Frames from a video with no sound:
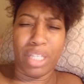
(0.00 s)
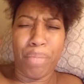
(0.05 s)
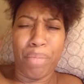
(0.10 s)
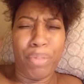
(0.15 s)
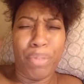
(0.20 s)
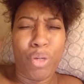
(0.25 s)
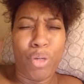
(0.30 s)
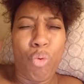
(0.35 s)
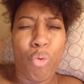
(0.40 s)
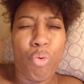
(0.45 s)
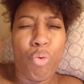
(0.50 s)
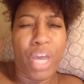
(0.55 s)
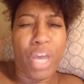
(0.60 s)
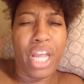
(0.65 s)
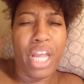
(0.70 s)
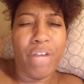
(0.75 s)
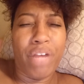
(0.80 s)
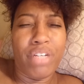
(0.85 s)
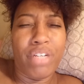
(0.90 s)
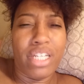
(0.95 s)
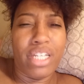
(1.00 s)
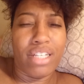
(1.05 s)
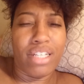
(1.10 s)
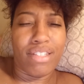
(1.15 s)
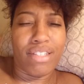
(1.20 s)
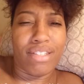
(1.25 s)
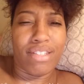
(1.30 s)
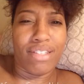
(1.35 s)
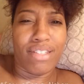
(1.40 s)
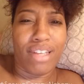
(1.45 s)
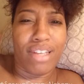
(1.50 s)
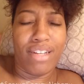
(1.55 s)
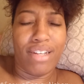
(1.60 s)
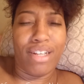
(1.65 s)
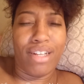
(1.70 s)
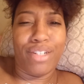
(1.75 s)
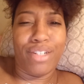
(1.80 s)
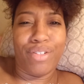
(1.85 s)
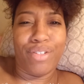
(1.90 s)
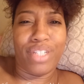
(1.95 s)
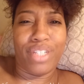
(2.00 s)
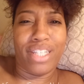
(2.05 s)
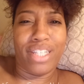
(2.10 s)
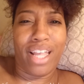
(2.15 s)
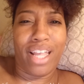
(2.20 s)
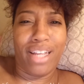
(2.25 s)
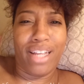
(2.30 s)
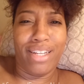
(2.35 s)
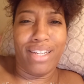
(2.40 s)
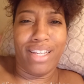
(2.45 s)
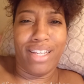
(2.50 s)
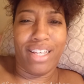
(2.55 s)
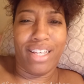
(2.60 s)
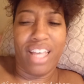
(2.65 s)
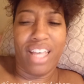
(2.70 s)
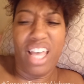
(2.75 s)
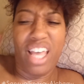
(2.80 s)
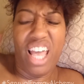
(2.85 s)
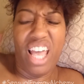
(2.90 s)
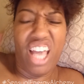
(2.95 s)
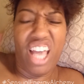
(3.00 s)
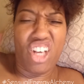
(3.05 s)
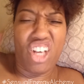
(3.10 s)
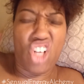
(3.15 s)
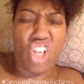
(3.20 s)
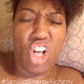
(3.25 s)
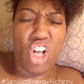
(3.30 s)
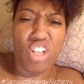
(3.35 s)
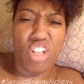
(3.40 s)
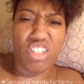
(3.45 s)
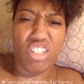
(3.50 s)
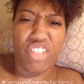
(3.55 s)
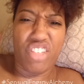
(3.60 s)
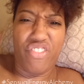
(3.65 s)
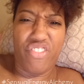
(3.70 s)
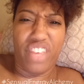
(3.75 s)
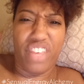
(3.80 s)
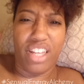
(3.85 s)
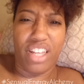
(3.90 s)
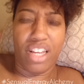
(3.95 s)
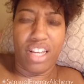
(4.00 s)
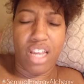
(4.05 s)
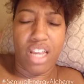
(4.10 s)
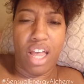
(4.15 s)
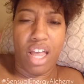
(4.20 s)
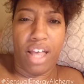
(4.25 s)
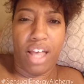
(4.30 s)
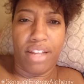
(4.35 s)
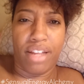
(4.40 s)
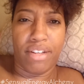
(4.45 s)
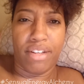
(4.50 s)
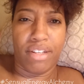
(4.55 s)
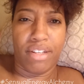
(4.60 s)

But awareness and understanding and cultivating that